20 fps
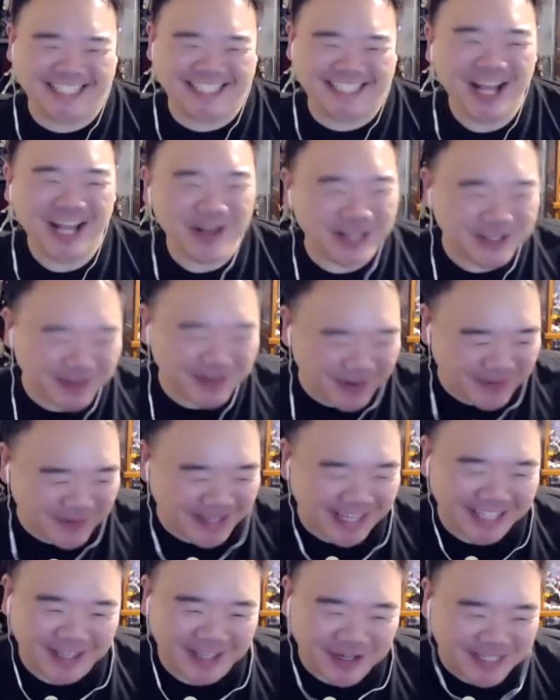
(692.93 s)
that's what I mean
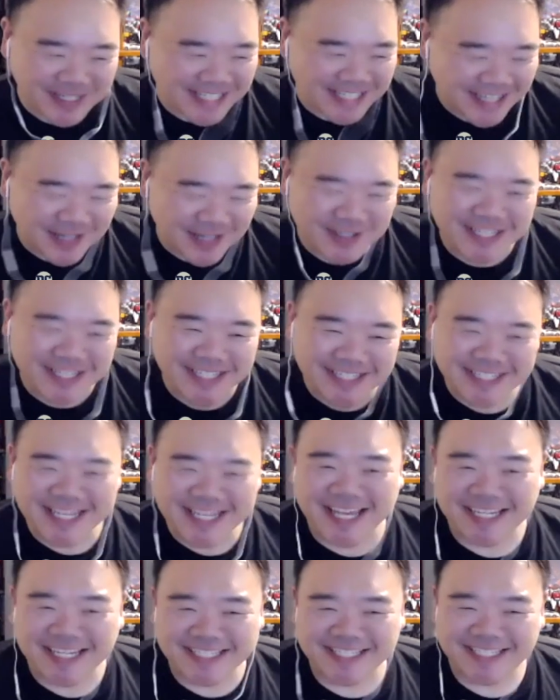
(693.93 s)
like there's a of, there's a
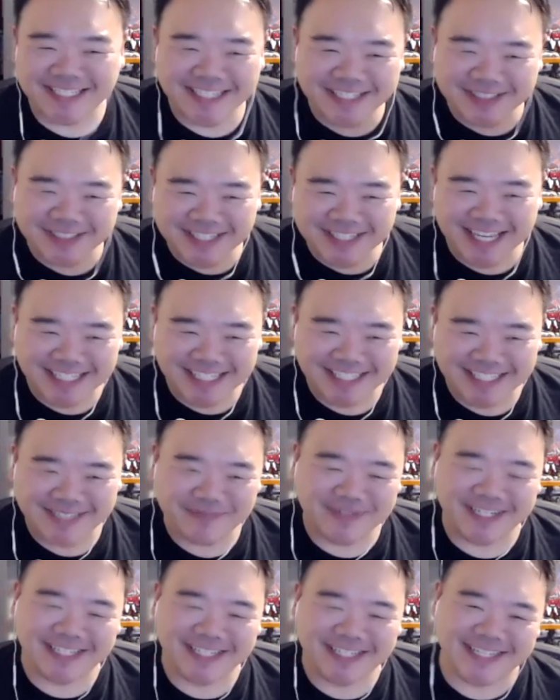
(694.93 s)
taste a little taste
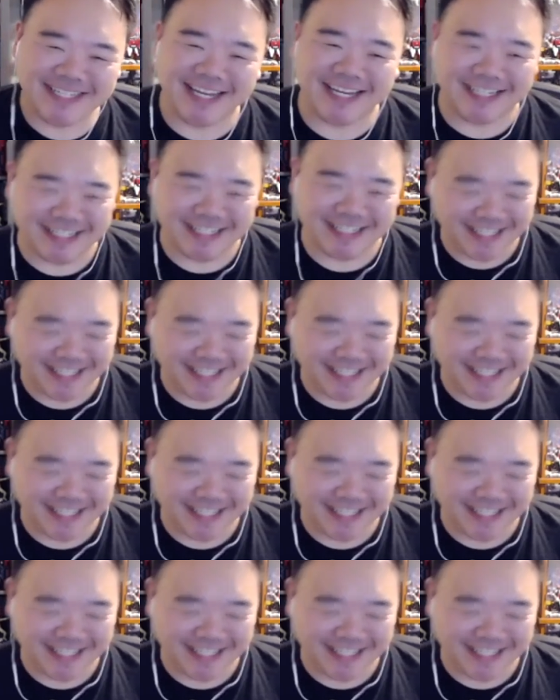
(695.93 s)
but it's not yeah just,